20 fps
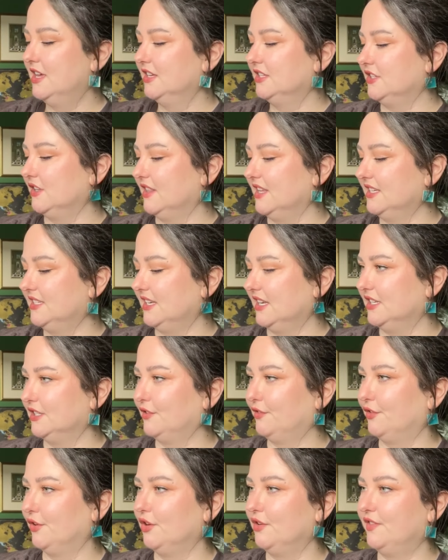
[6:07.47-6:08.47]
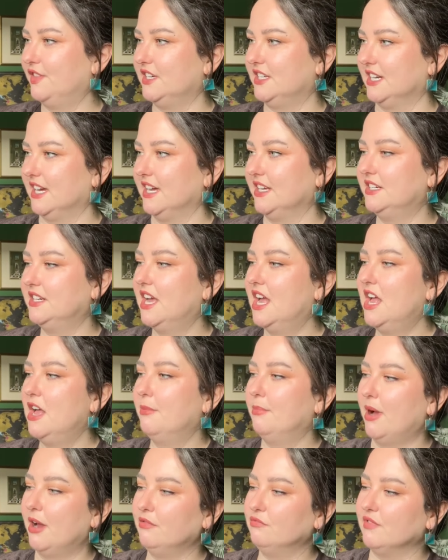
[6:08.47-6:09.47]
So this is Fruit of the Dead
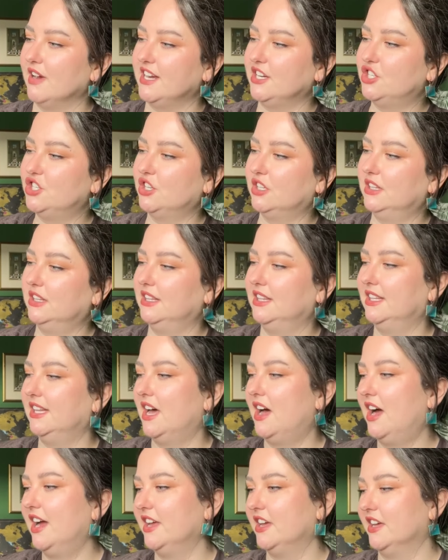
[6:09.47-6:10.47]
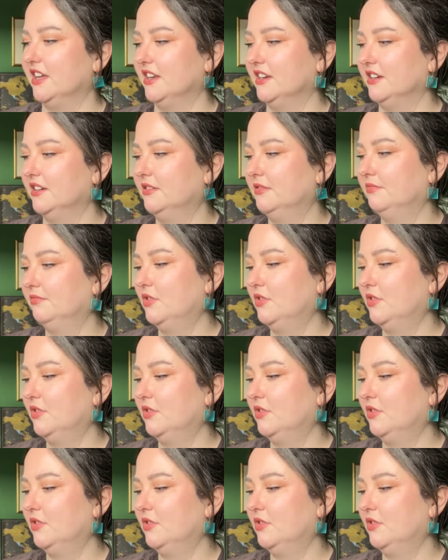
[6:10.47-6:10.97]
by Rachel Lyon.